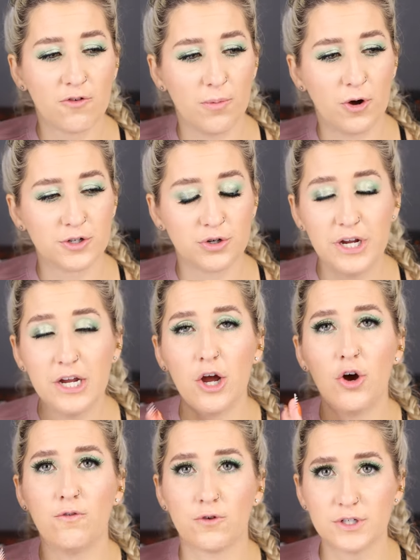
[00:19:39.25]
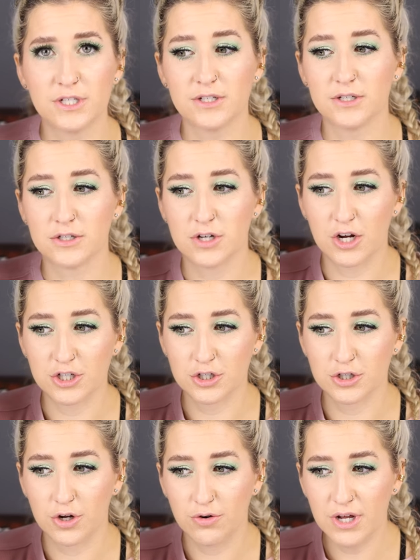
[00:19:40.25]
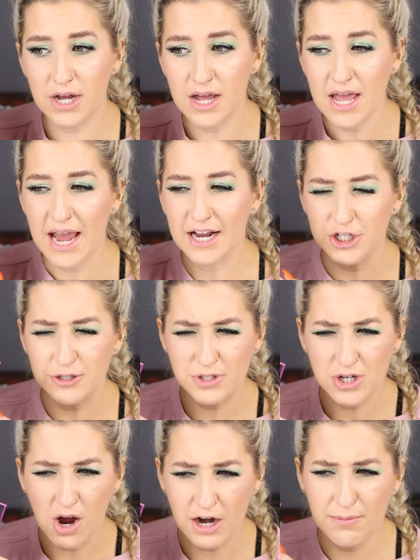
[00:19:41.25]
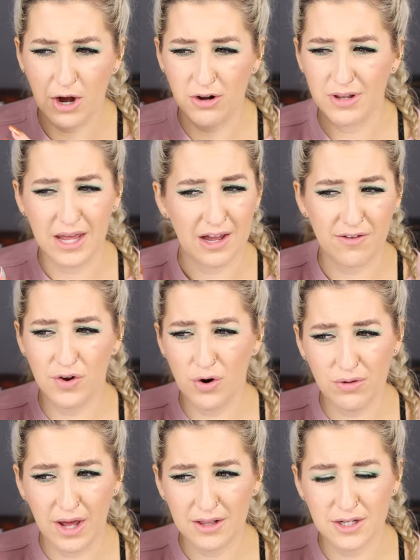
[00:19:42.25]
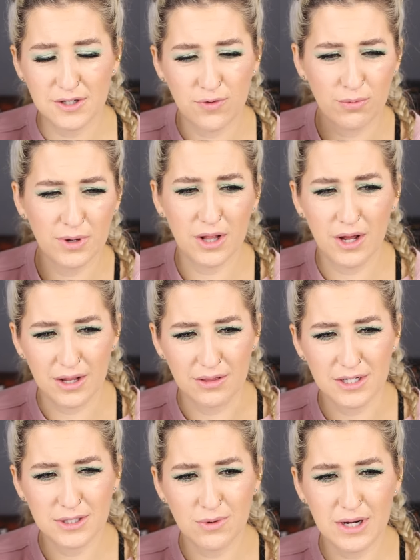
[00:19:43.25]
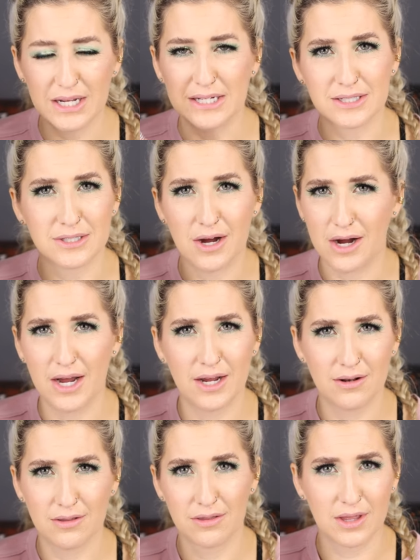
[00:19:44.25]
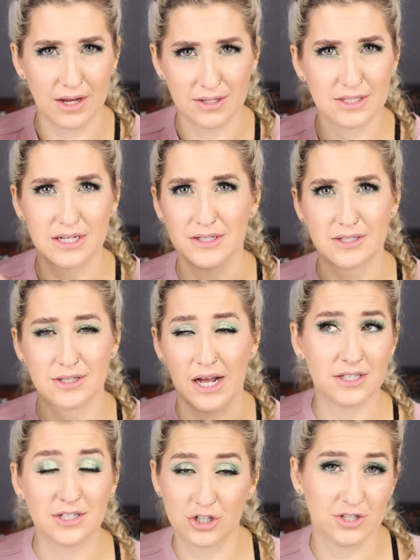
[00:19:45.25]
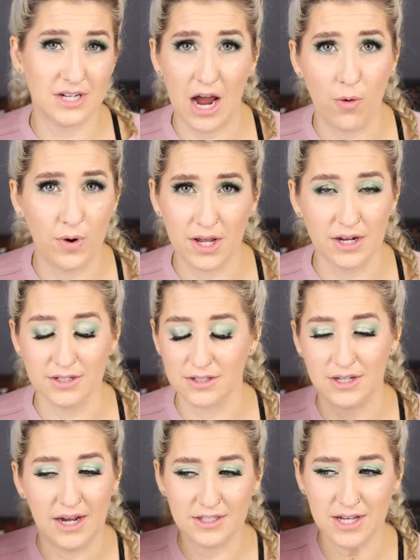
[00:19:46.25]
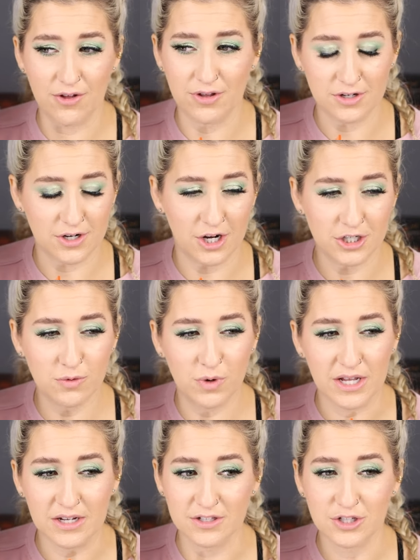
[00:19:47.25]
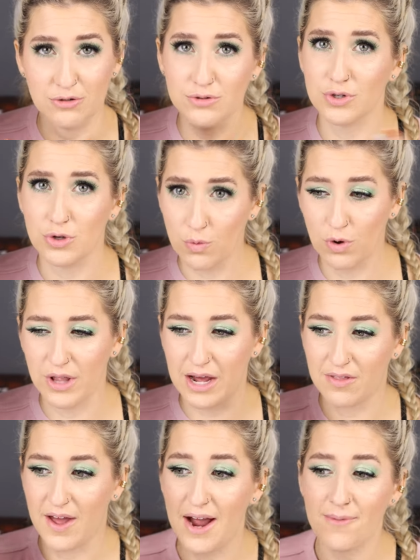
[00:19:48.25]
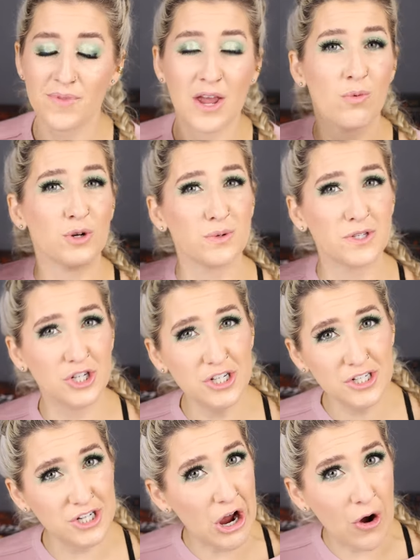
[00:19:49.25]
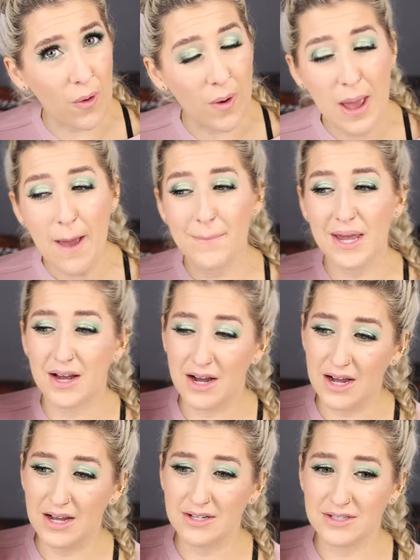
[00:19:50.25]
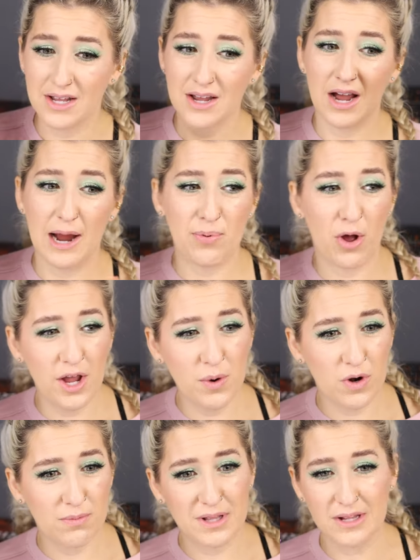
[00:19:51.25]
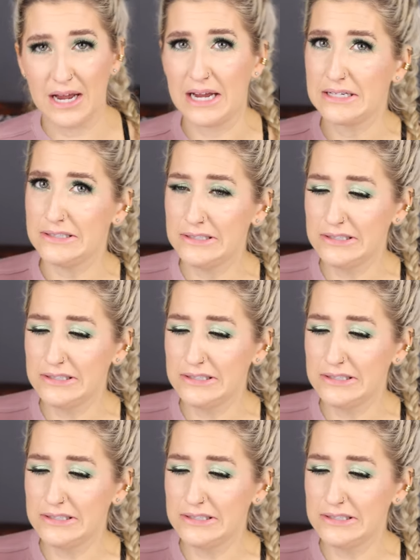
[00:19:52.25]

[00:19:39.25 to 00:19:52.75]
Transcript: from Alter Ego versus Natasha Denona. And she was talking about like, if you don't like this formula in this one, it's not this. That's just how it is. That's how the Natasha one is too, so you won't like that, which was good to know because I probably would have been like,